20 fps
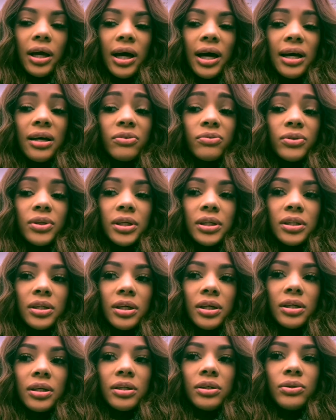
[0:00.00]
I don't think they're
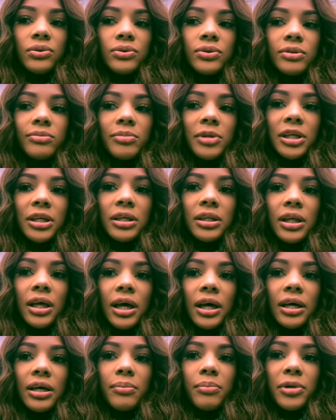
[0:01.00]
gonna use me,
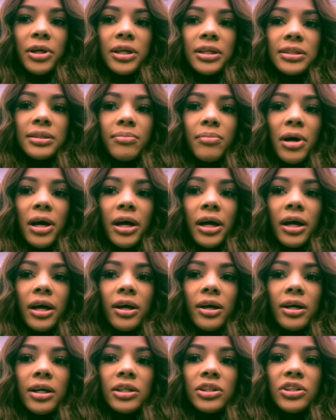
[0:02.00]
like, because of my
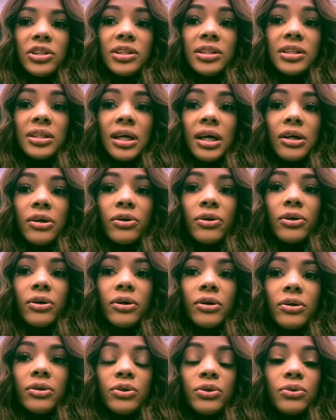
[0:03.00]
hair. And she's like,
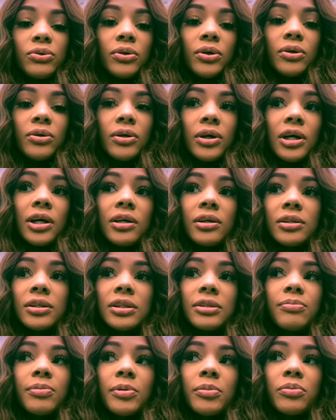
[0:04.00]
girl, you know how
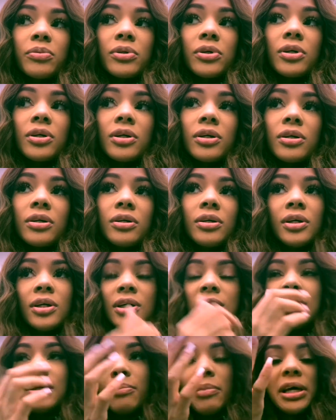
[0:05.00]
these people are.
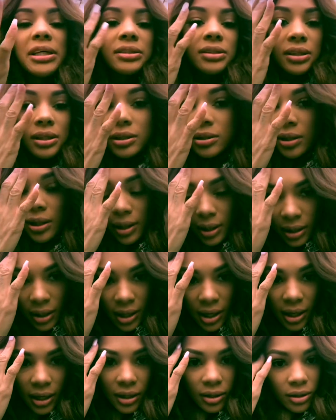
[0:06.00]
Basically saying,
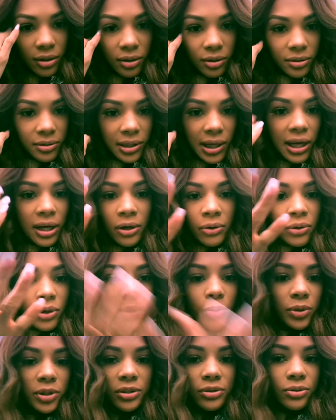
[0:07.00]
like, they don't
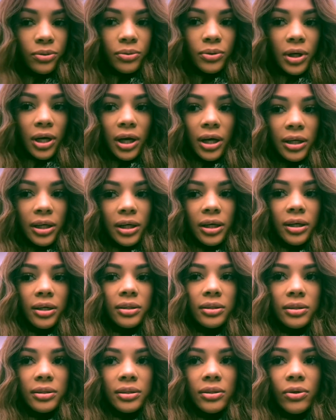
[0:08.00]
know what to do to our hair.
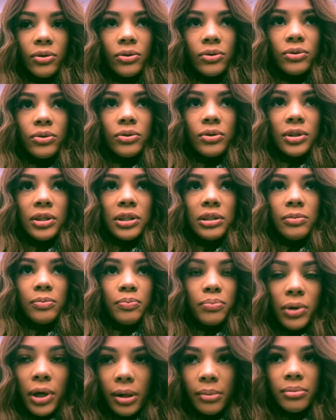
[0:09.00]
So it's
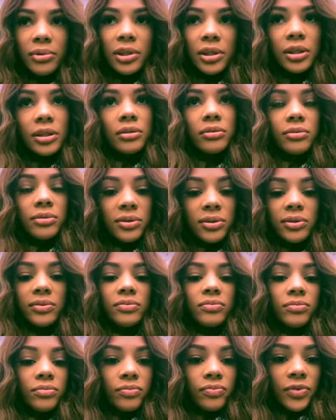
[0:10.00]
probably a
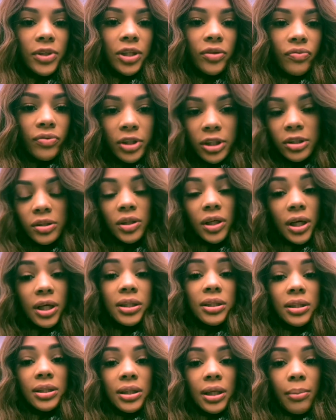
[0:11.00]
50-50
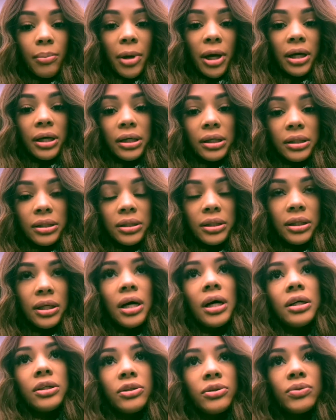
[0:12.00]
chance that they might
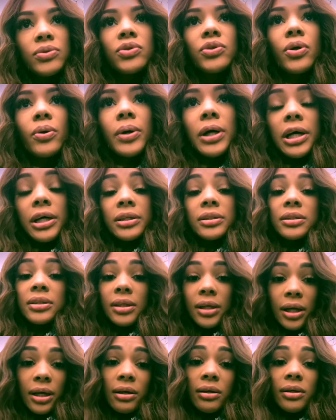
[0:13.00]
not use your ass
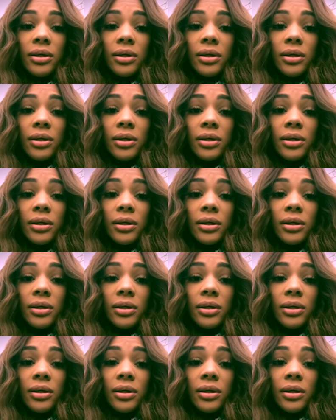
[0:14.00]
today.